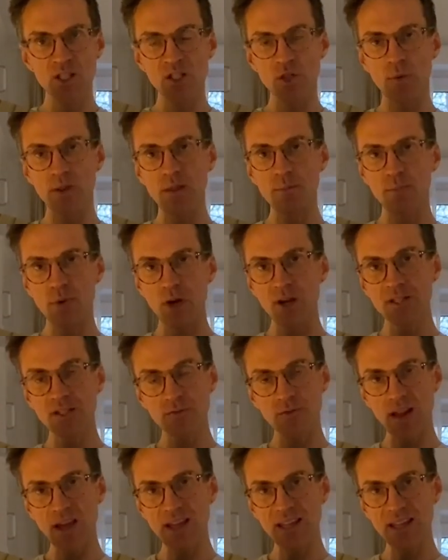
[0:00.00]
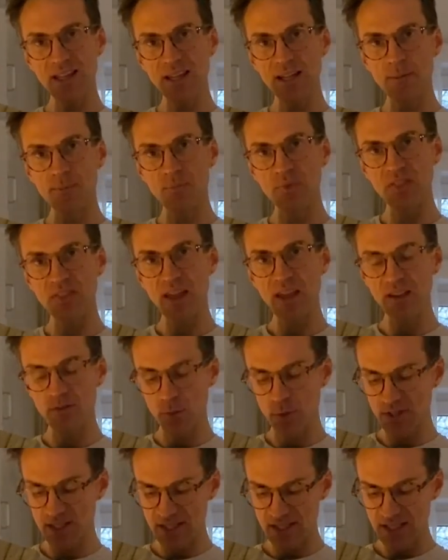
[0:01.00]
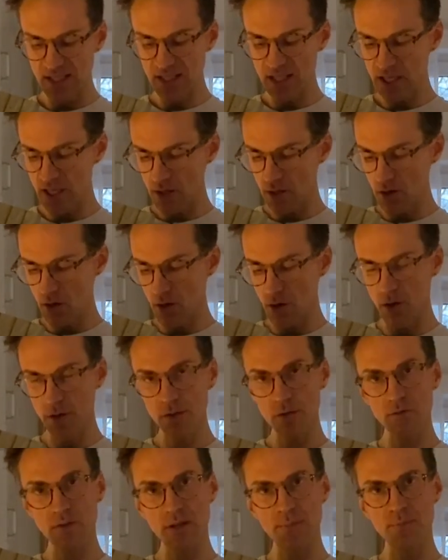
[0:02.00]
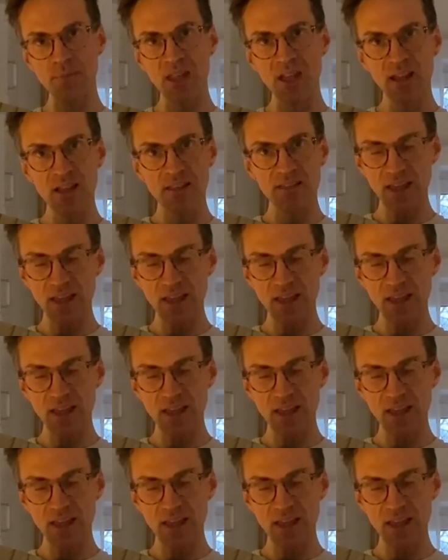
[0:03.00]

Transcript: So when the birds fly in, they would sit here on the rim,